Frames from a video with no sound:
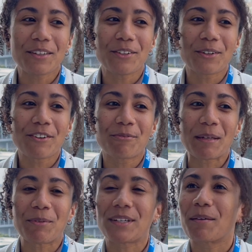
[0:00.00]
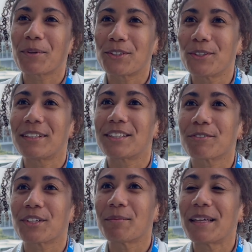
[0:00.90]
give people an opportunity to
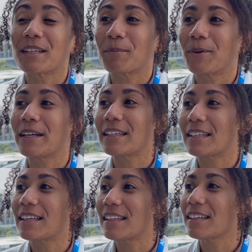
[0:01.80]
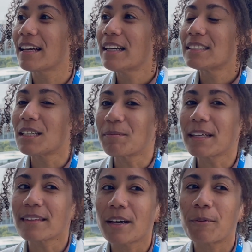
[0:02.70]
really make a point. And I think
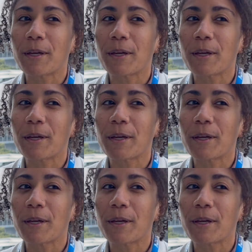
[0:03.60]
something that